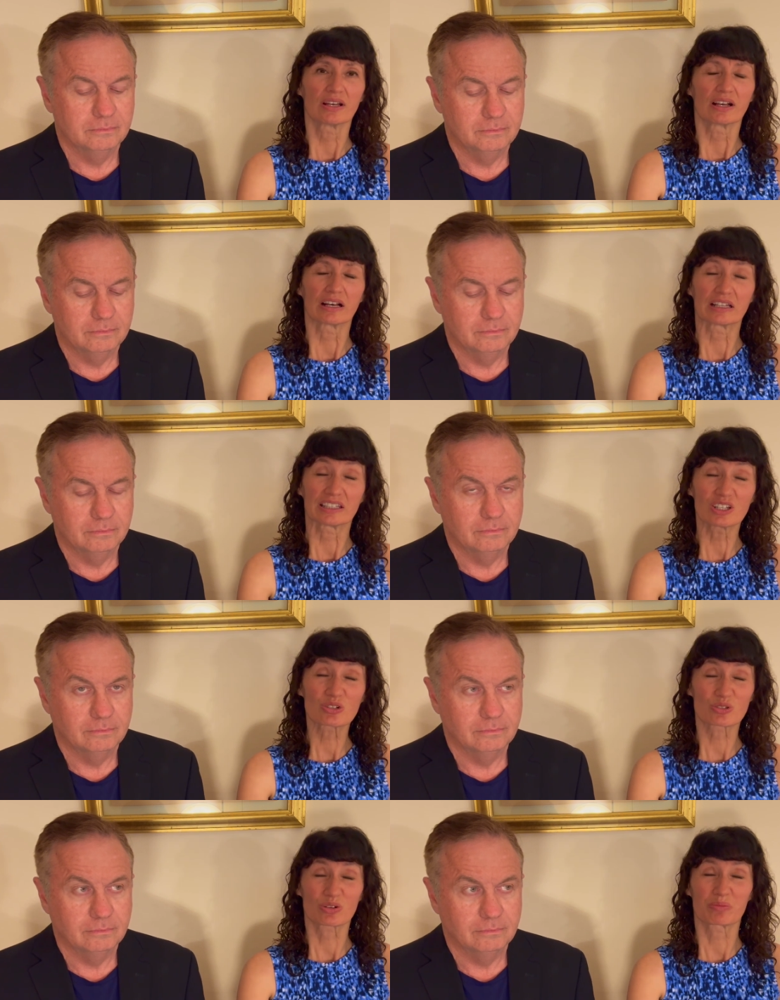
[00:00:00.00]
Speaker 1: uh, the
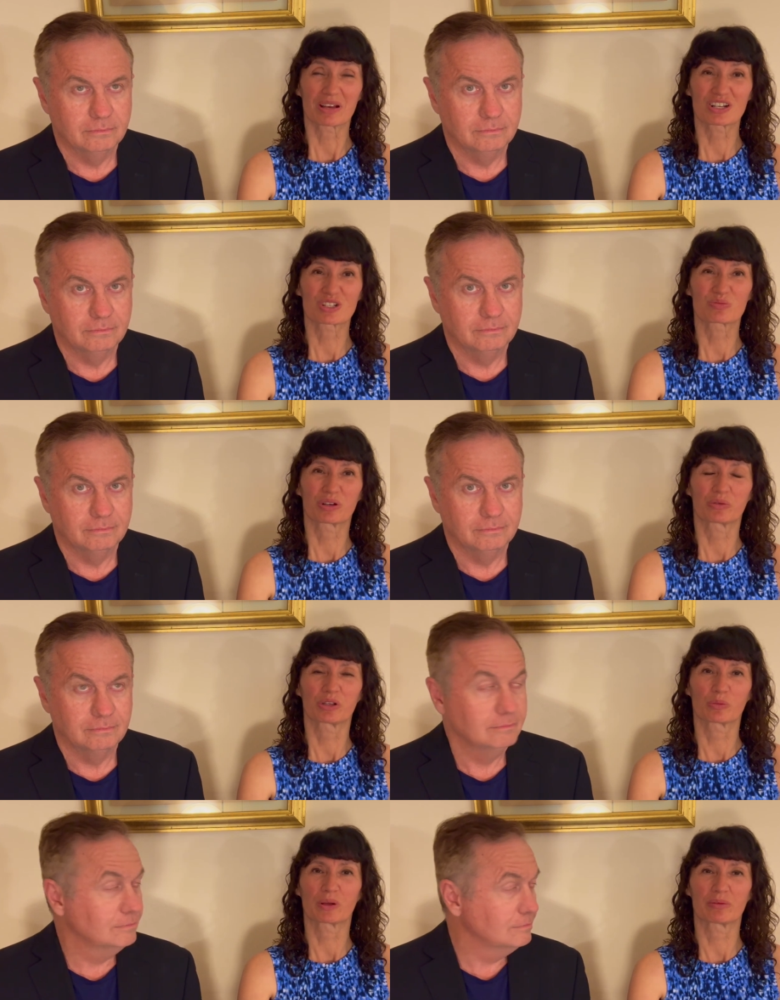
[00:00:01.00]
interest rate matches what, what
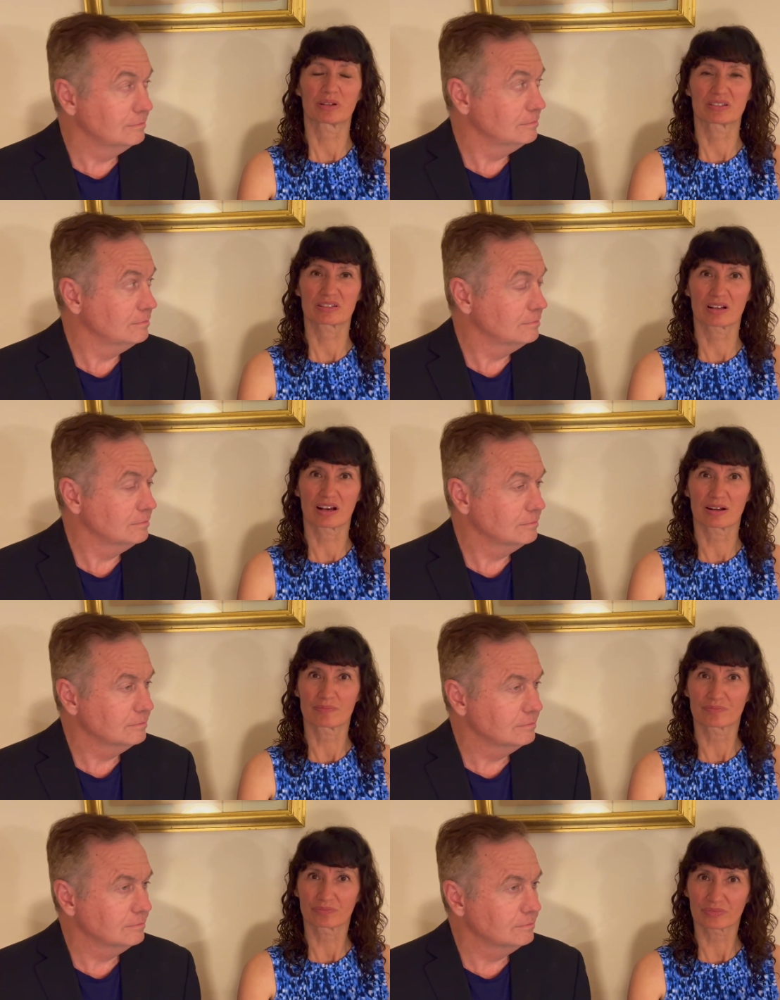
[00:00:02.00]
your payment
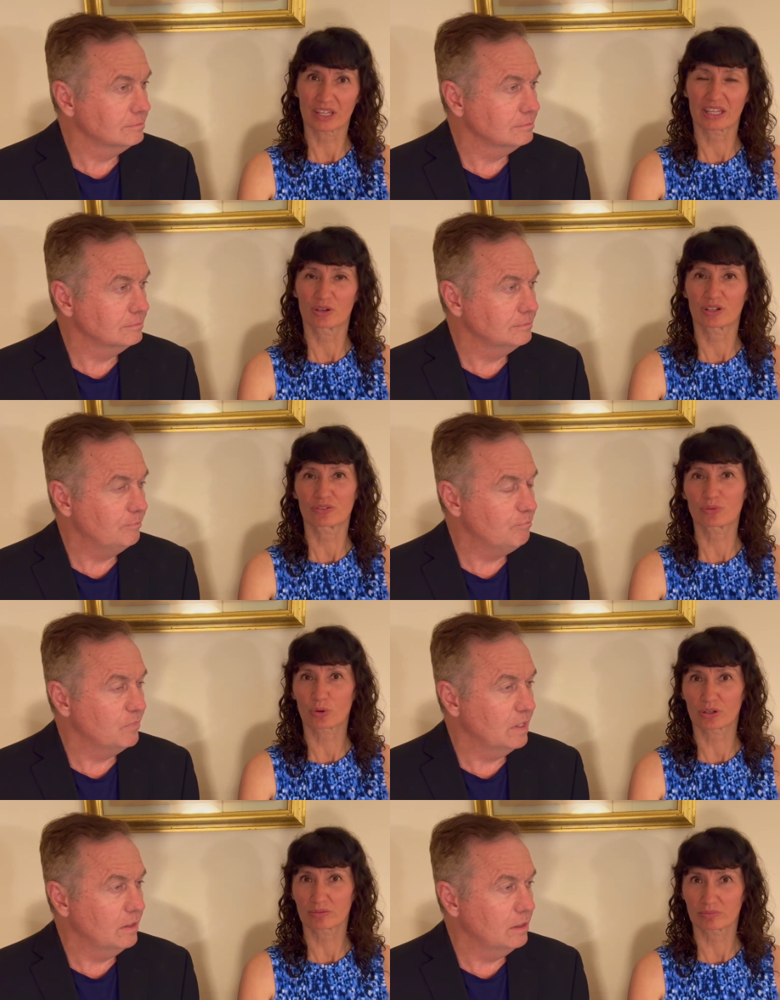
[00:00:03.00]
um, that you can
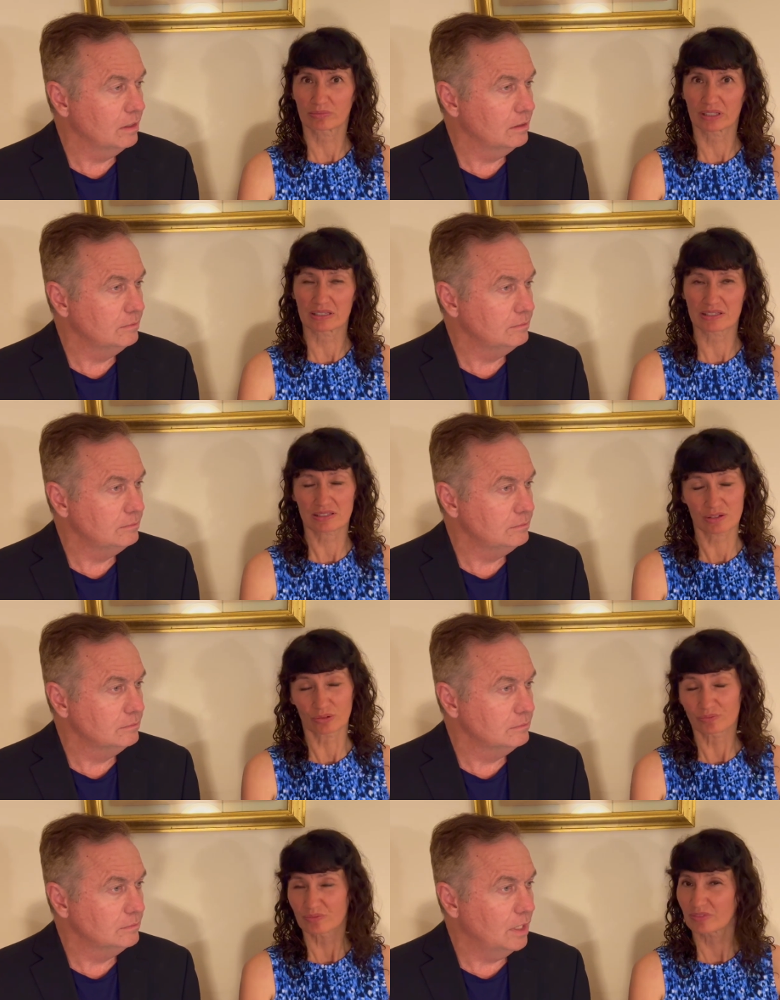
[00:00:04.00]
afford is.
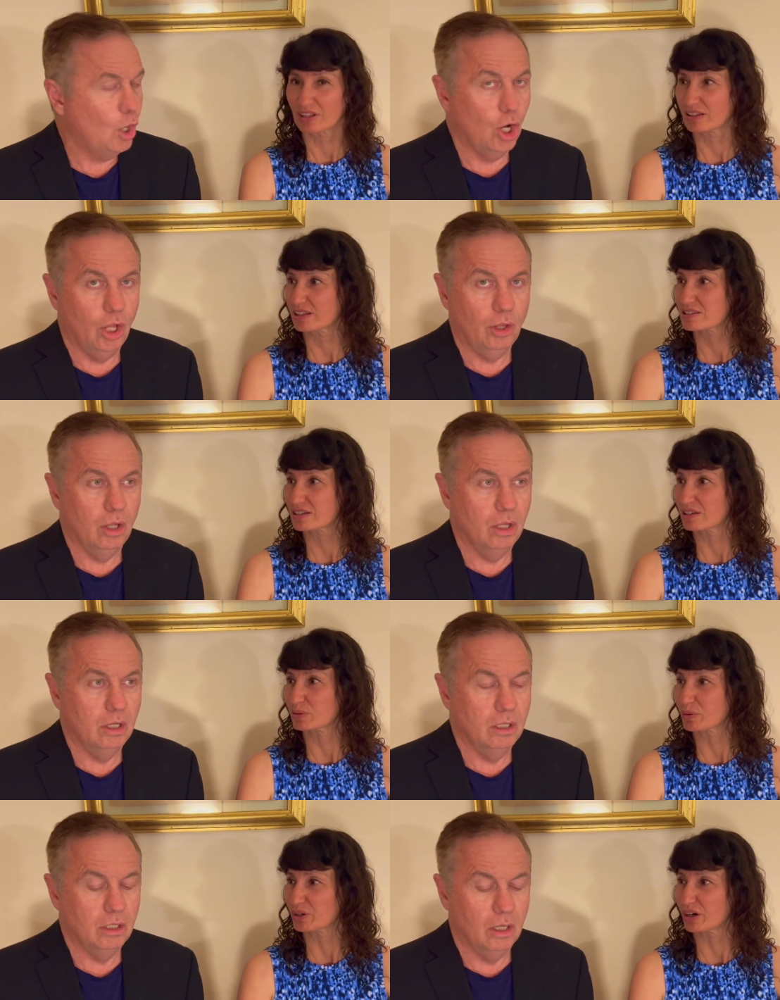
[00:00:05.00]
So all, that's kind
Speaker 2: of
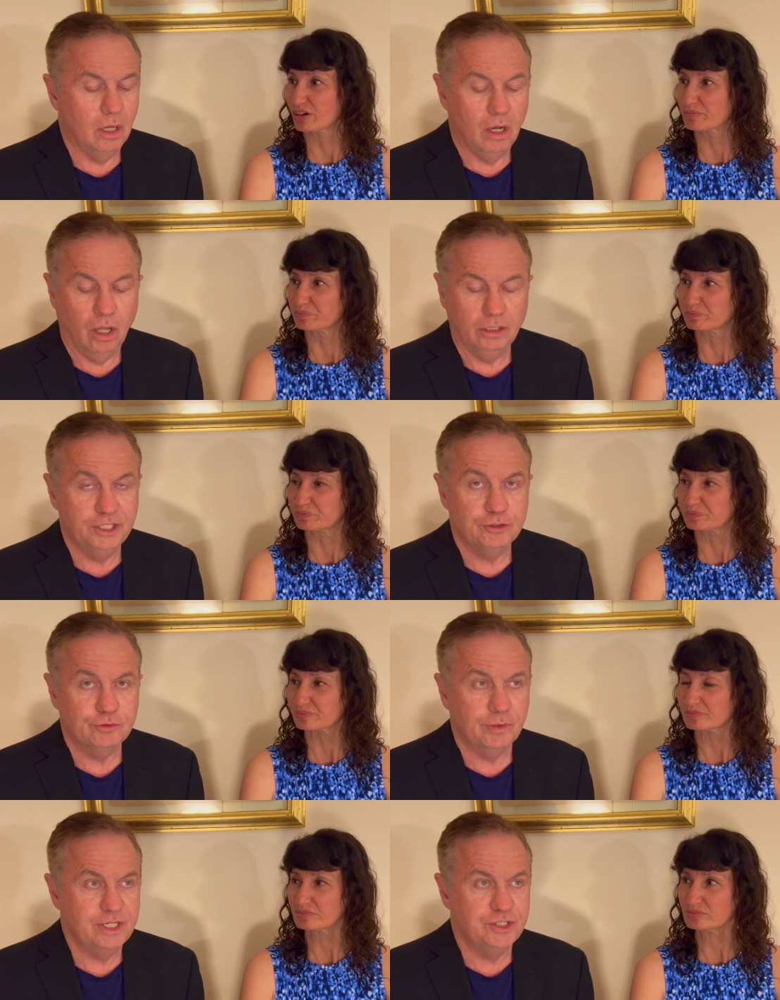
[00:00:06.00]
where we are. All
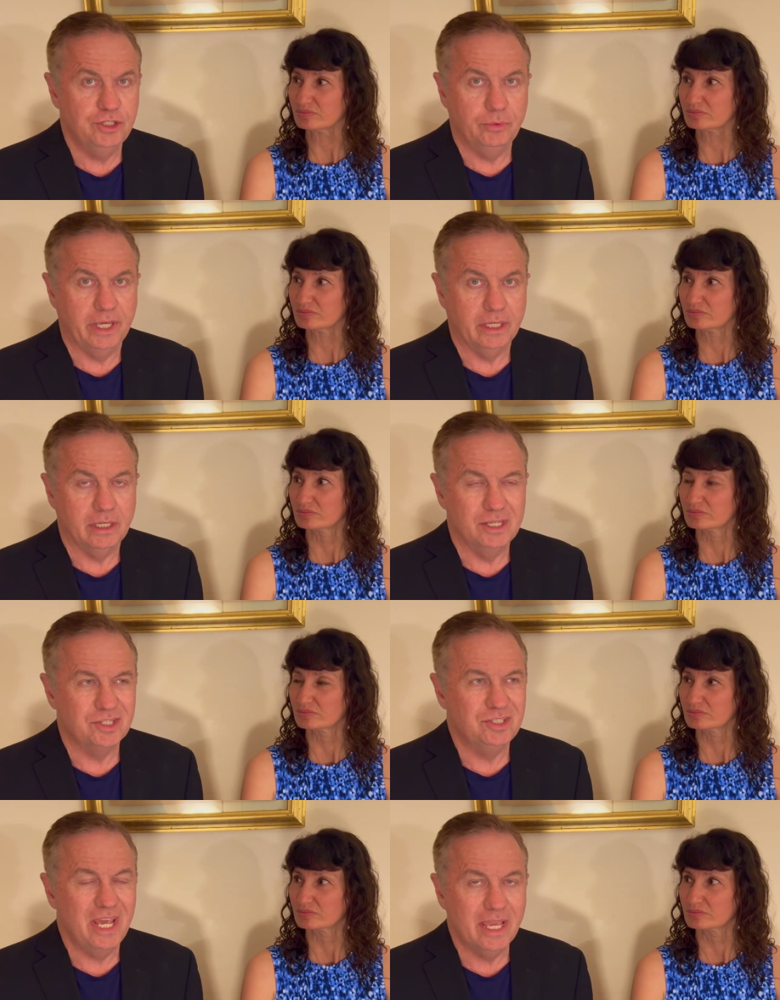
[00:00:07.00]
interest rates doing
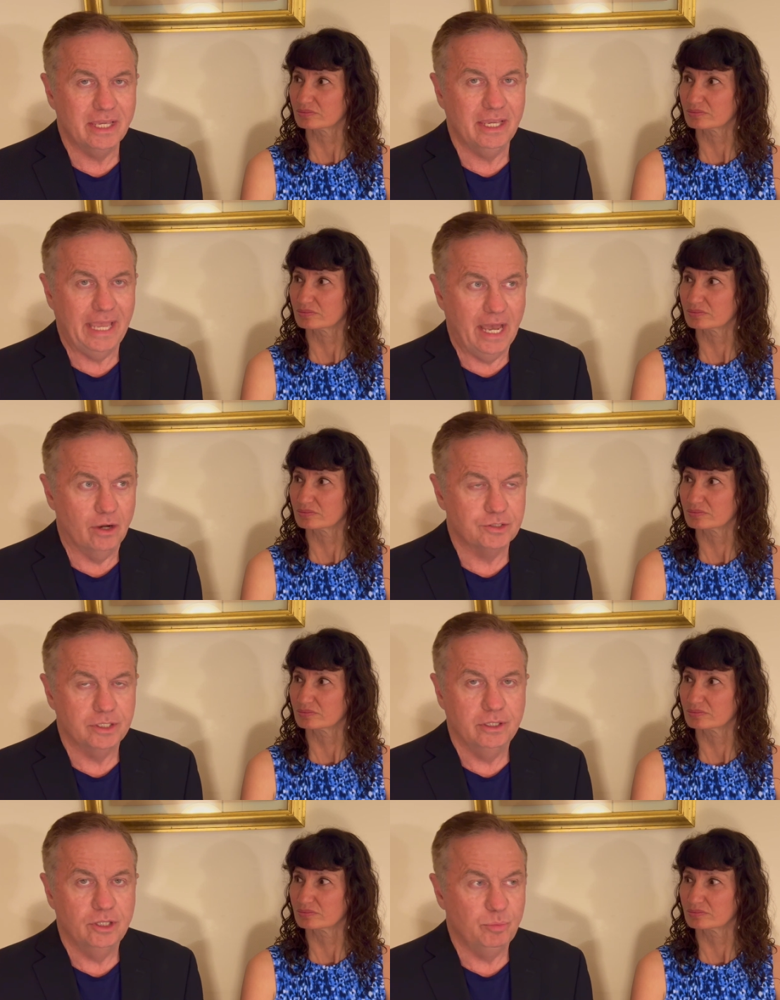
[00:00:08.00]
is taking out
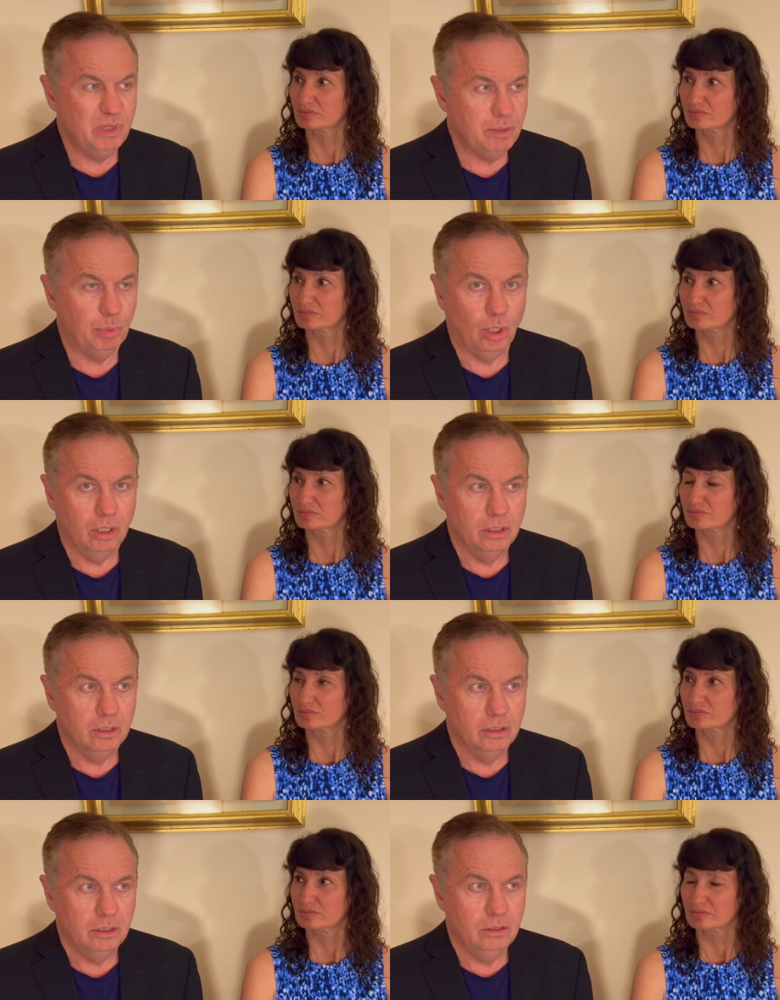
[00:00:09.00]
the people
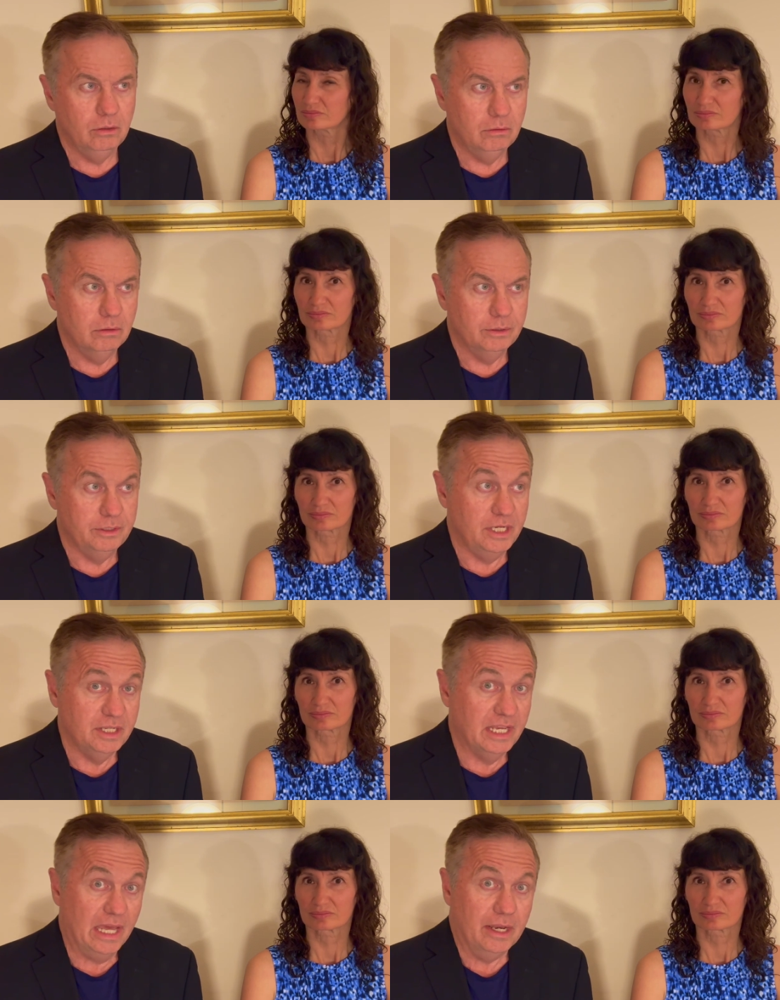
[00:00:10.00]
who need
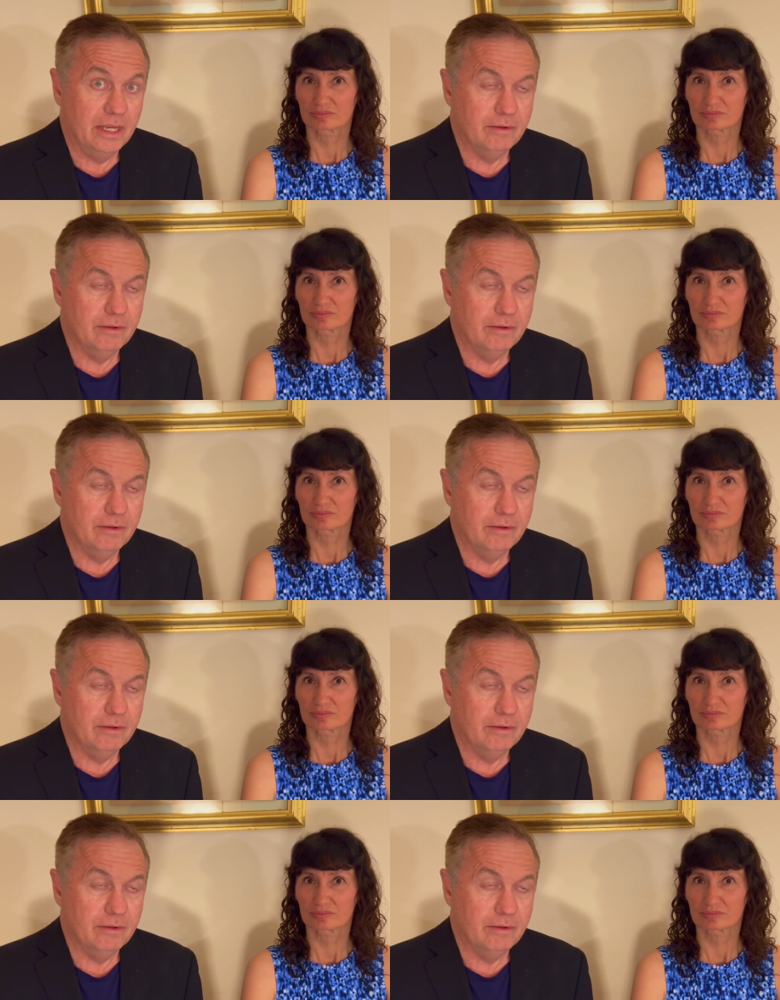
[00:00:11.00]
to get